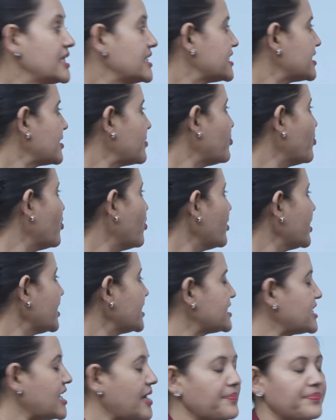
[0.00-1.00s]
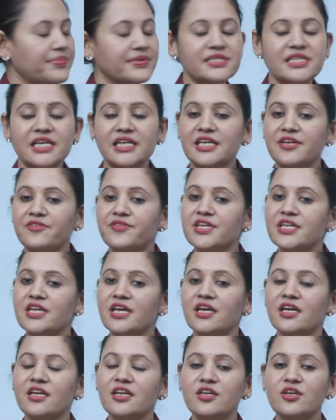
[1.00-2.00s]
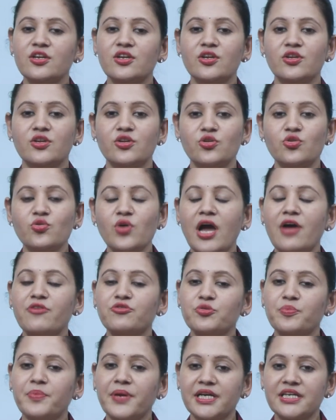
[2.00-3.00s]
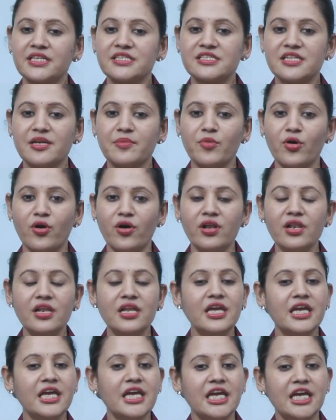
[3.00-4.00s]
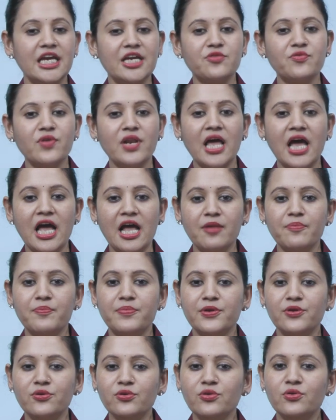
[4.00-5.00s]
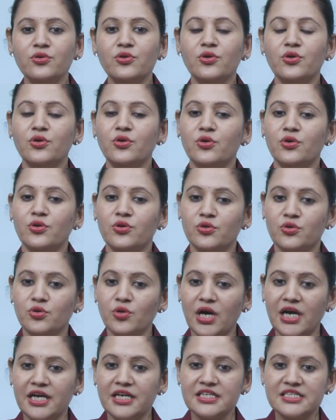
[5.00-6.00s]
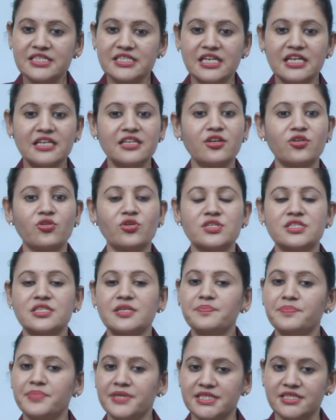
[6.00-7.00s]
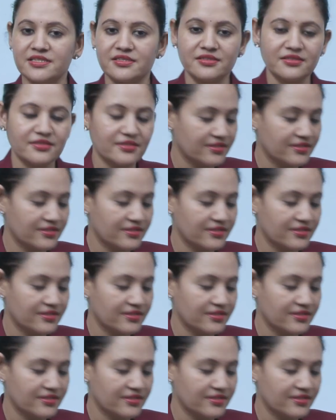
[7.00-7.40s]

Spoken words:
Some more examples are given here. You have to practice them all. It will help you to understand the concept better.